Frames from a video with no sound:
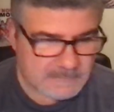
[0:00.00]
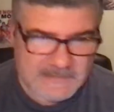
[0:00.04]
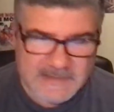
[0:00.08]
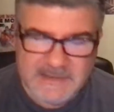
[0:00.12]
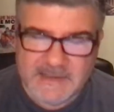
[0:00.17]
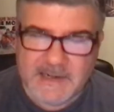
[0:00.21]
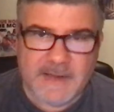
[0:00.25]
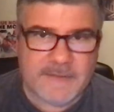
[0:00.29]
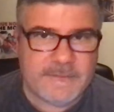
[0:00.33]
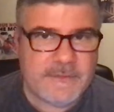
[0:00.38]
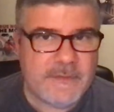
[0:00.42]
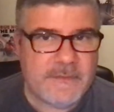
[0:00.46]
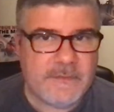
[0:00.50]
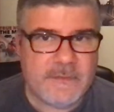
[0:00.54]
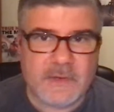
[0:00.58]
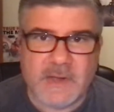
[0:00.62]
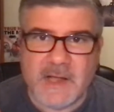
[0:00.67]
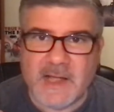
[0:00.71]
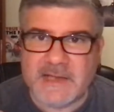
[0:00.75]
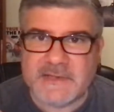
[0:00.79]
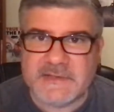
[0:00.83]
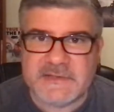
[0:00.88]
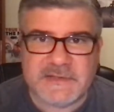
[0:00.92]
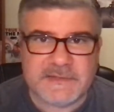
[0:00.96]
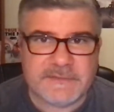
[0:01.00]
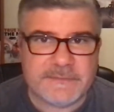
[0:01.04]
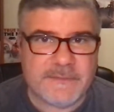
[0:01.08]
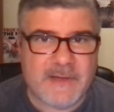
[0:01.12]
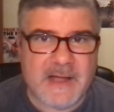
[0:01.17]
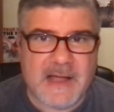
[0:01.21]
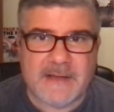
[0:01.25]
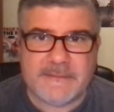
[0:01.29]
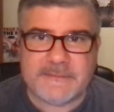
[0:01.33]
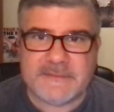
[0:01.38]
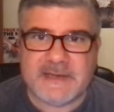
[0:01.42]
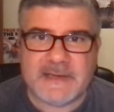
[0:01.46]
and I've even got just
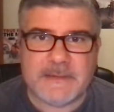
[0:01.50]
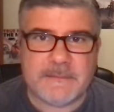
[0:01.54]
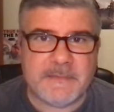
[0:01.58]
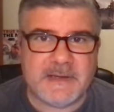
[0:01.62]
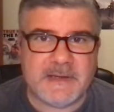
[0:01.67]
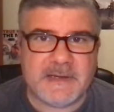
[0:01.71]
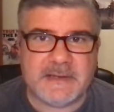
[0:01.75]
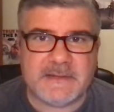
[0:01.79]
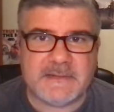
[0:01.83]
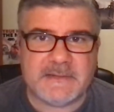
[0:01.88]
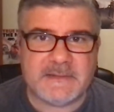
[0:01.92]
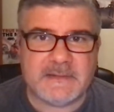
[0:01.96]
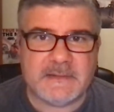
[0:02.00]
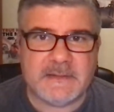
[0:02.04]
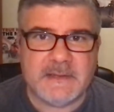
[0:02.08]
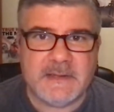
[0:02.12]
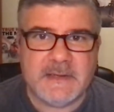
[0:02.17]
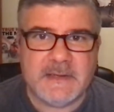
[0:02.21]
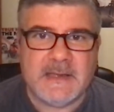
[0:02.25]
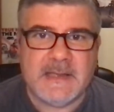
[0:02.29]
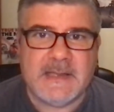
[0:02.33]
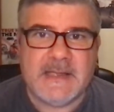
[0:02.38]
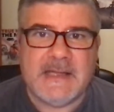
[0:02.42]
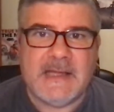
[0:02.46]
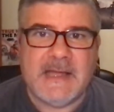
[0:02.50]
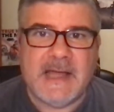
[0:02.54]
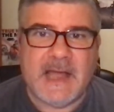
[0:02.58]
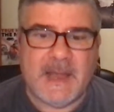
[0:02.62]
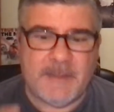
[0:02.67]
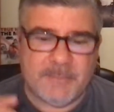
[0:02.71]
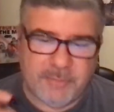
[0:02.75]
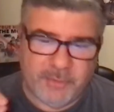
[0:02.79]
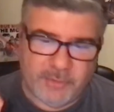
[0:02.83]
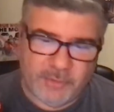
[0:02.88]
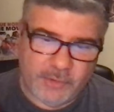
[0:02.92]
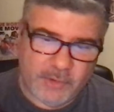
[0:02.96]
five ten minutes, I
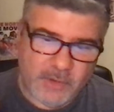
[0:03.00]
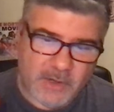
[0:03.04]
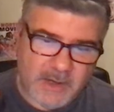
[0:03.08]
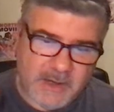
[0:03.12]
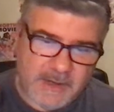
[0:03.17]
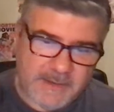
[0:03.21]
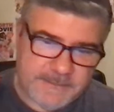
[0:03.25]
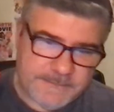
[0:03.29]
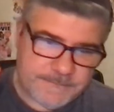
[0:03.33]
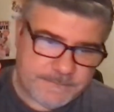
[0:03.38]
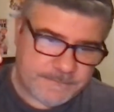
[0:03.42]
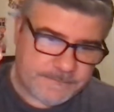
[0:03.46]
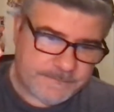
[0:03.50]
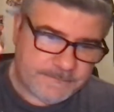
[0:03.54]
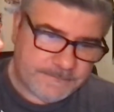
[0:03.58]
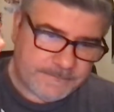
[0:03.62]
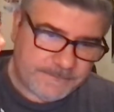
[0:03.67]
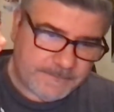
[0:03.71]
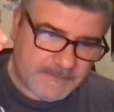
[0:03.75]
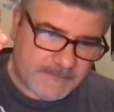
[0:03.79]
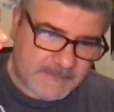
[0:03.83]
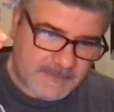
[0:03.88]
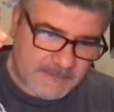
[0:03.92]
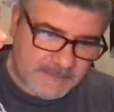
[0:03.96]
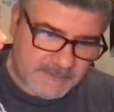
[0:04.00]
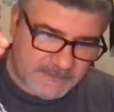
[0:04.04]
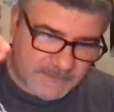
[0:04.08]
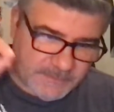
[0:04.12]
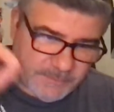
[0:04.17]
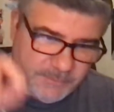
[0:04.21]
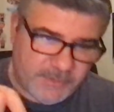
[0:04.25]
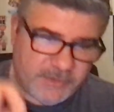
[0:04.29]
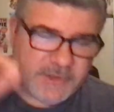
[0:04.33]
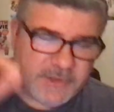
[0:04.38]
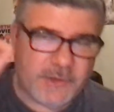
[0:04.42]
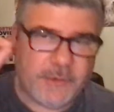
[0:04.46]
put on some
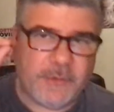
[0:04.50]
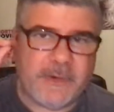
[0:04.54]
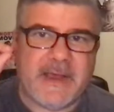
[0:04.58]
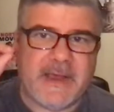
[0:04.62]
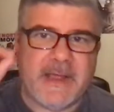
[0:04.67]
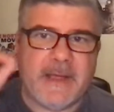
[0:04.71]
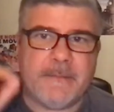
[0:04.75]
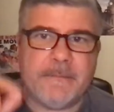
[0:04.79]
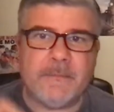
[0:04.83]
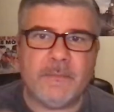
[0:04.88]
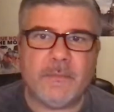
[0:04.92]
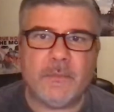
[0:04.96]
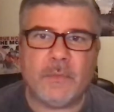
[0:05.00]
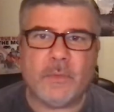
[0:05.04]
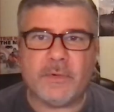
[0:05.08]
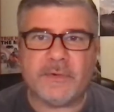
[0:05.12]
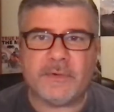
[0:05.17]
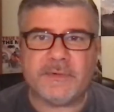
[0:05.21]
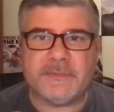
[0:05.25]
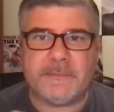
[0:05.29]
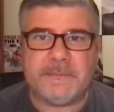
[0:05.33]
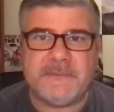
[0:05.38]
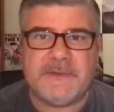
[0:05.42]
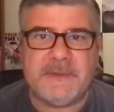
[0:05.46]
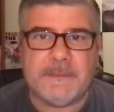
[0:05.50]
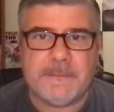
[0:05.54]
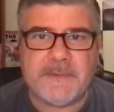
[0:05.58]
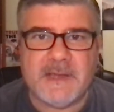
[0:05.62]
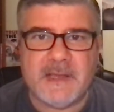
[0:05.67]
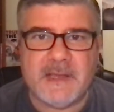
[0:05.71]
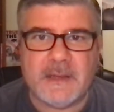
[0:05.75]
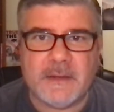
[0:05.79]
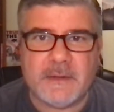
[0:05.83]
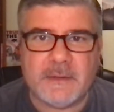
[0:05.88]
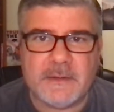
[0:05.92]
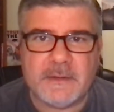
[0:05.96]
Billy Graham or some Tim
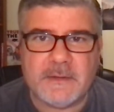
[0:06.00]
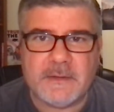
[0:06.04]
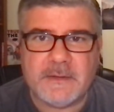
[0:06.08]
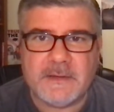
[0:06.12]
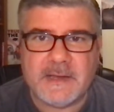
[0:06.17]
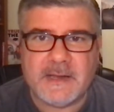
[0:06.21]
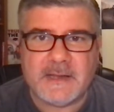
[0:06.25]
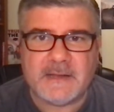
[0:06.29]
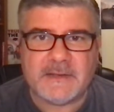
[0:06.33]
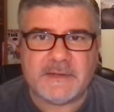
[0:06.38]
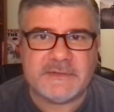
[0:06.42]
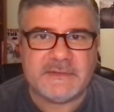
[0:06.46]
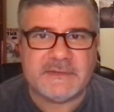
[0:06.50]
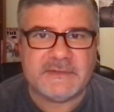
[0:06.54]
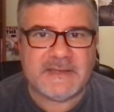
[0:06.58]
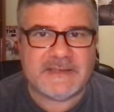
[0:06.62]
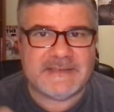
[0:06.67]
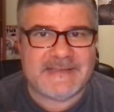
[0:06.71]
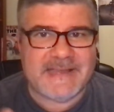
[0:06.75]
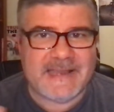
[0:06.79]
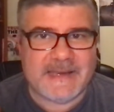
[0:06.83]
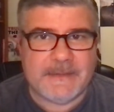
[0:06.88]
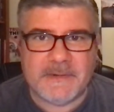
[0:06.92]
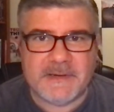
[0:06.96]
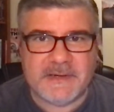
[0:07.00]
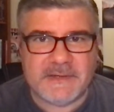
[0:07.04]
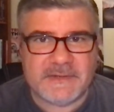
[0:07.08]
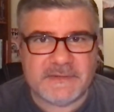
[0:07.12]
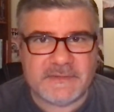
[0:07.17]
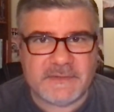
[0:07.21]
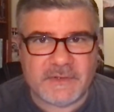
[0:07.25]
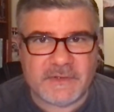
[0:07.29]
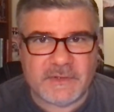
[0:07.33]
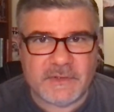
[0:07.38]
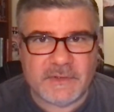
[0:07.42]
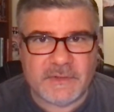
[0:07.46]
Keller I listen to 10 minutes
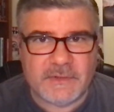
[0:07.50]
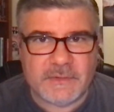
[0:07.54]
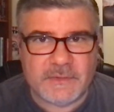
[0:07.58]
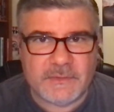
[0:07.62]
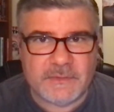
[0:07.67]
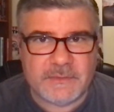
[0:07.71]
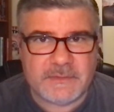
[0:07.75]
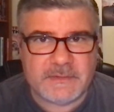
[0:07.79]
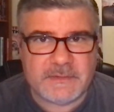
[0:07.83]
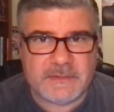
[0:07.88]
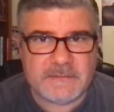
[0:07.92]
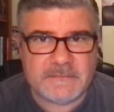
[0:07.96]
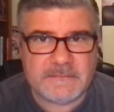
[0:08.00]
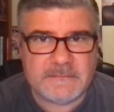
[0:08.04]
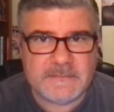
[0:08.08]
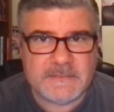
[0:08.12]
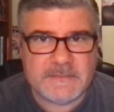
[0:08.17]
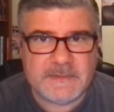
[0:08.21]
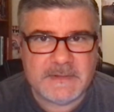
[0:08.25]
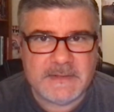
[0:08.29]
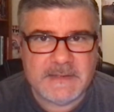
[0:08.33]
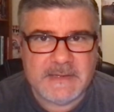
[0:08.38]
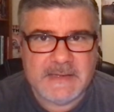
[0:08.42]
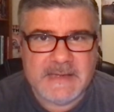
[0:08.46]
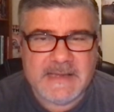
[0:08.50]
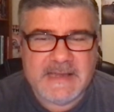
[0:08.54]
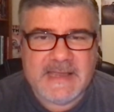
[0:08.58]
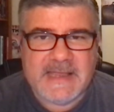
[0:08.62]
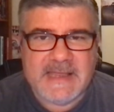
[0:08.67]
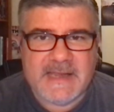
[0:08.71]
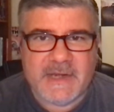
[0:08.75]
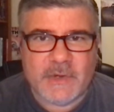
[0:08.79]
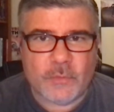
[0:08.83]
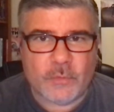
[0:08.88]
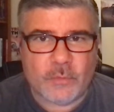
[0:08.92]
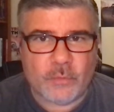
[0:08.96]
of the good news,
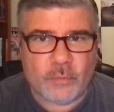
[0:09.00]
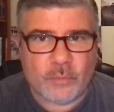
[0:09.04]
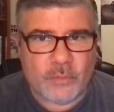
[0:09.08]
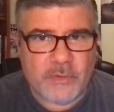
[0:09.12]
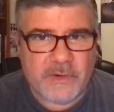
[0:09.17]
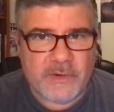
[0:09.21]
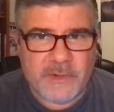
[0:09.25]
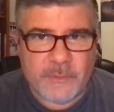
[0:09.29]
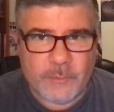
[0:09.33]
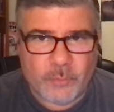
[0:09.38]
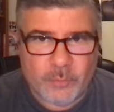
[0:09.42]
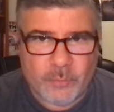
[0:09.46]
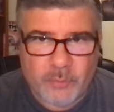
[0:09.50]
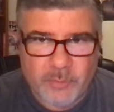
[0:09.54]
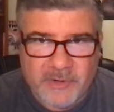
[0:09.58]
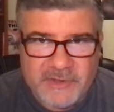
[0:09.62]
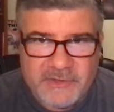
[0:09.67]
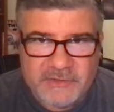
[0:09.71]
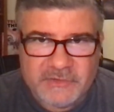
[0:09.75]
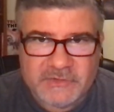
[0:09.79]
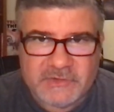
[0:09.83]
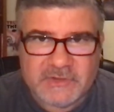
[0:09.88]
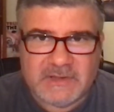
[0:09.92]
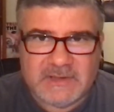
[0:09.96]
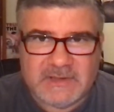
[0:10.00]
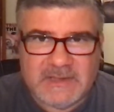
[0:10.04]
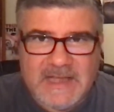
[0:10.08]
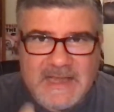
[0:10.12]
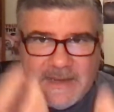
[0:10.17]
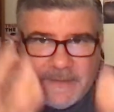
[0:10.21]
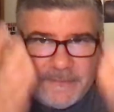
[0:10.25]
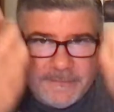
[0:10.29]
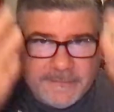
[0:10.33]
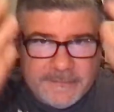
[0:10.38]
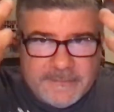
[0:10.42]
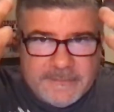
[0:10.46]
and it, it brings
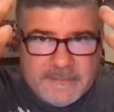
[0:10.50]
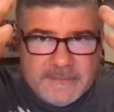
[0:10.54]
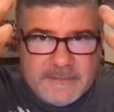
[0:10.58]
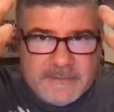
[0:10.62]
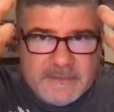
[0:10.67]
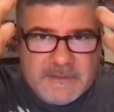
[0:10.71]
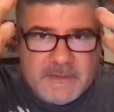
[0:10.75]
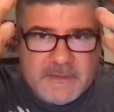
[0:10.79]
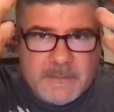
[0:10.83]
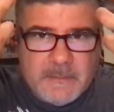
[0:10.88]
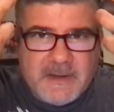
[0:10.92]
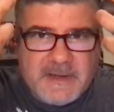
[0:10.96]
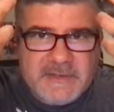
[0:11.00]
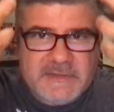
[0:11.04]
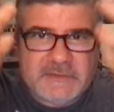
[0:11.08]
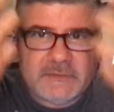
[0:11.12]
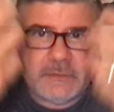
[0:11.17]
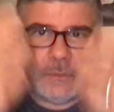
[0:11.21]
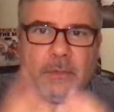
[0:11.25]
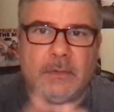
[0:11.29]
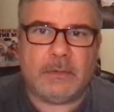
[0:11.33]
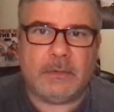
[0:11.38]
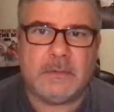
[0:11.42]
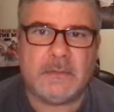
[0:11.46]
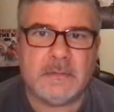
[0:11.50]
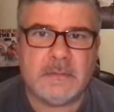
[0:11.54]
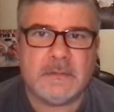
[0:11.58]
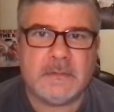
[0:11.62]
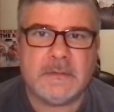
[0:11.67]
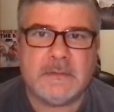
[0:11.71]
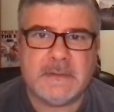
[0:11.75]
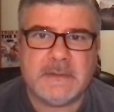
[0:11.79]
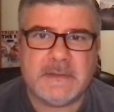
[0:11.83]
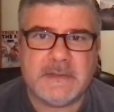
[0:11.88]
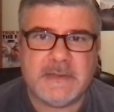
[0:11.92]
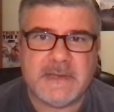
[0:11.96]
life to my soul.
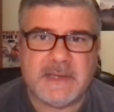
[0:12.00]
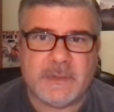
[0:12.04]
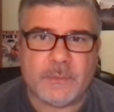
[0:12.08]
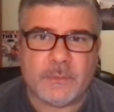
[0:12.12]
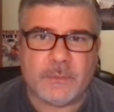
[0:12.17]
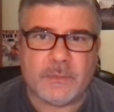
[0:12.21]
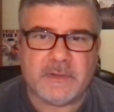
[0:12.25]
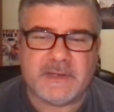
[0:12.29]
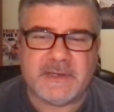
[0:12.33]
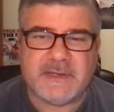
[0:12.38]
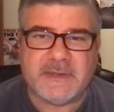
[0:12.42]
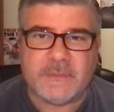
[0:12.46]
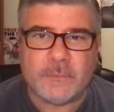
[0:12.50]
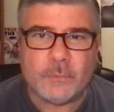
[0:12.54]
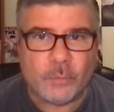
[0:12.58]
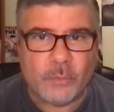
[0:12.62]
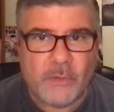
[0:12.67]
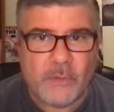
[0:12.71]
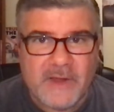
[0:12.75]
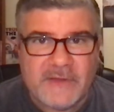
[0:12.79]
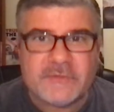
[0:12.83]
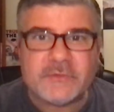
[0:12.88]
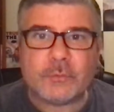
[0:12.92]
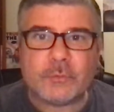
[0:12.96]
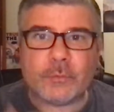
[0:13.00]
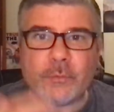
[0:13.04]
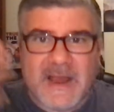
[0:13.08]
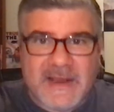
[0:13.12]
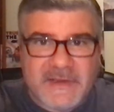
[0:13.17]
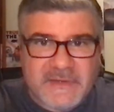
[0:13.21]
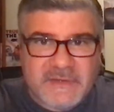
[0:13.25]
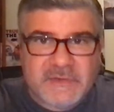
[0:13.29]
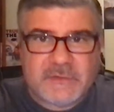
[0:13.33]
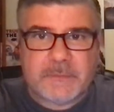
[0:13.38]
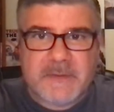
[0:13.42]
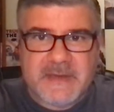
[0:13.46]
It really
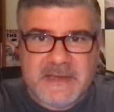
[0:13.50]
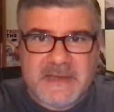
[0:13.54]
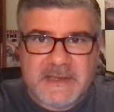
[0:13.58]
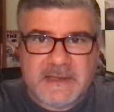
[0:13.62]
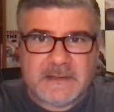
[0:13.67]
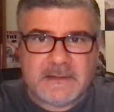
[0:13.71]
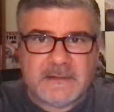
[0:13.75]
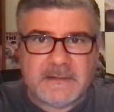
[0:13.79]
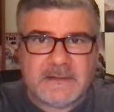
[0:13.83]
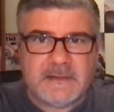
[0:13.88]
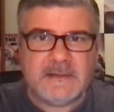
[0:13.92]
resurrects me,